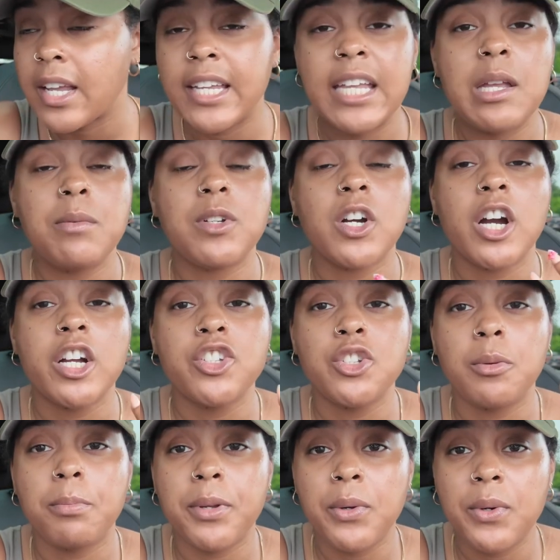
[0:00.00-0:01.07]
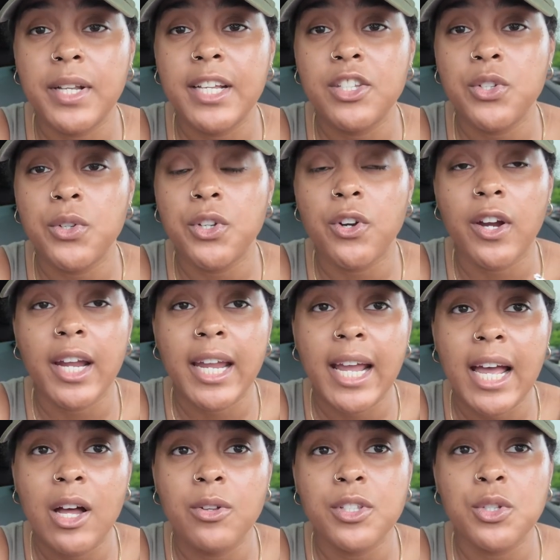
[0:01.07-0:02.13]
keep contributing to your
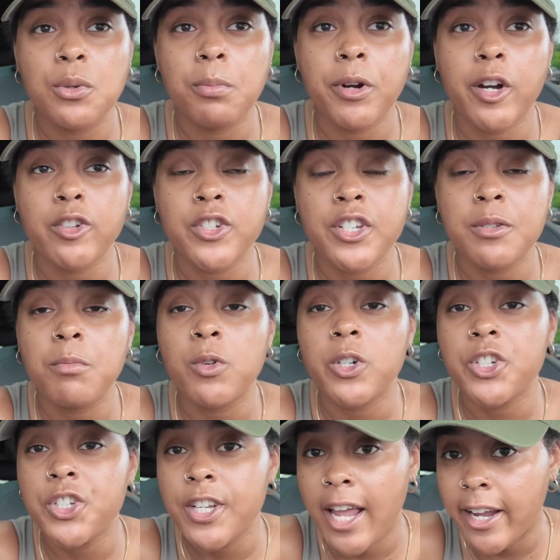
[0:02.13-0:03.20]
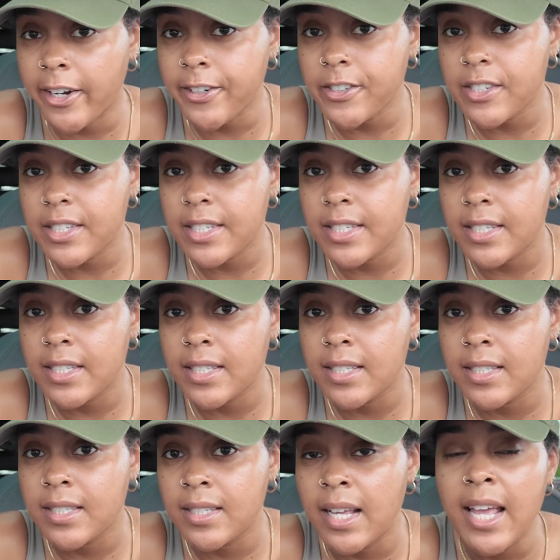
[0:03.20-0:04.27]
account to purchase more shares.
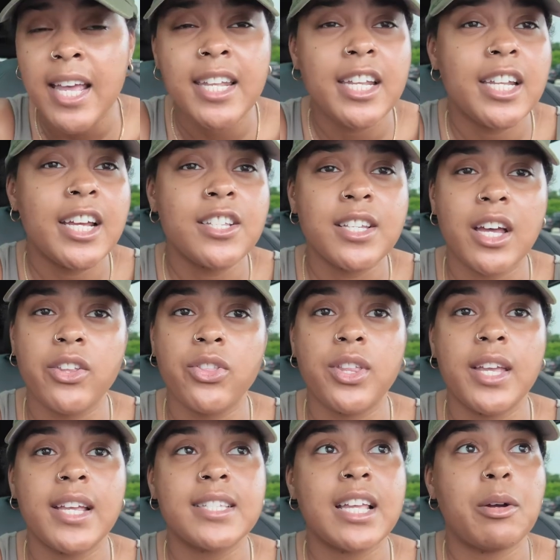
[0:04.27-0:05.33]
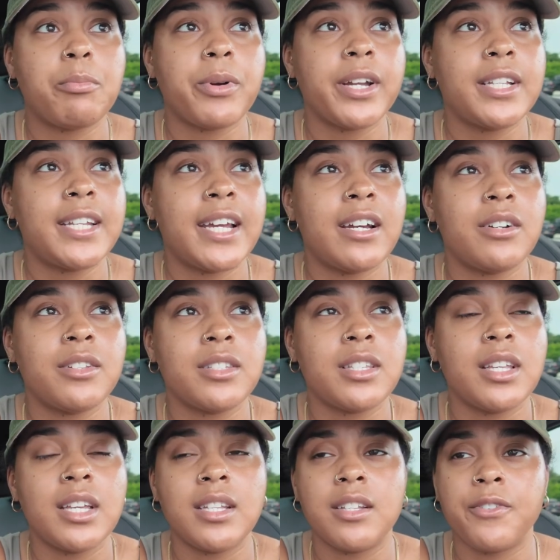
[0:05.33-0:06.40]
Now there's other things I break down
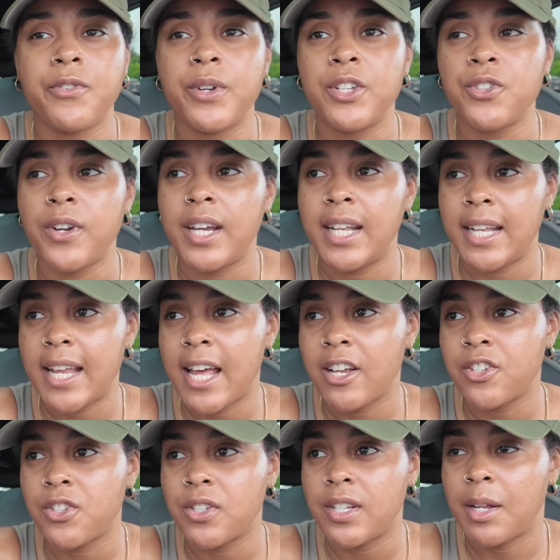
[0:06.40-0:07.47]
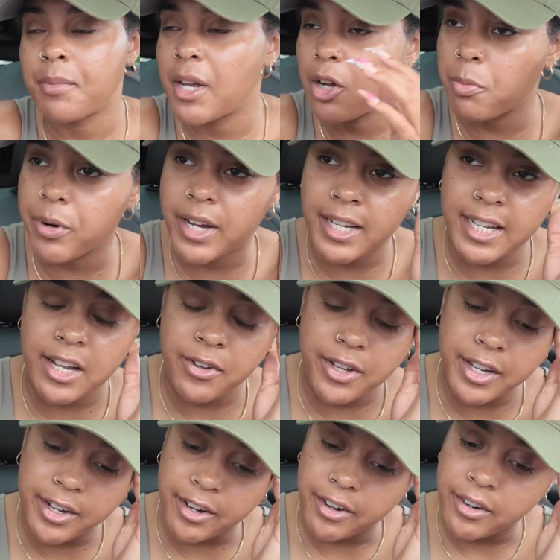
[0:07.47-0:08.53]
in the free training actually. I'm not going to break it down
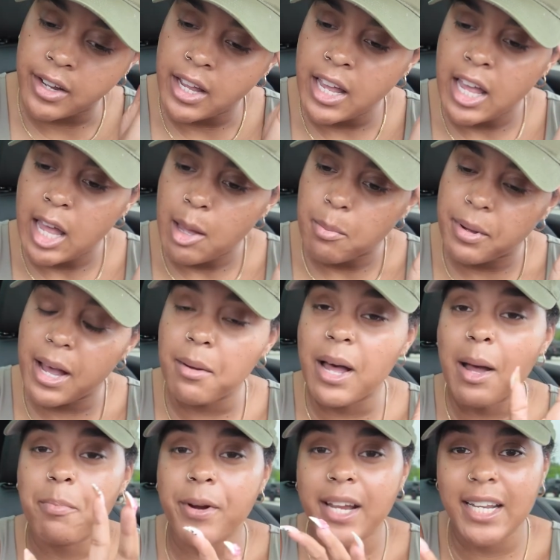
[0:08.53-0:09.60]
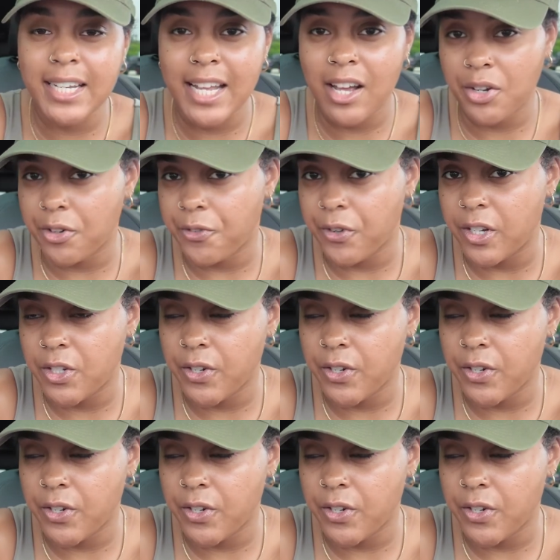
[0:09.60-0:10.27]
here, but I break it down in free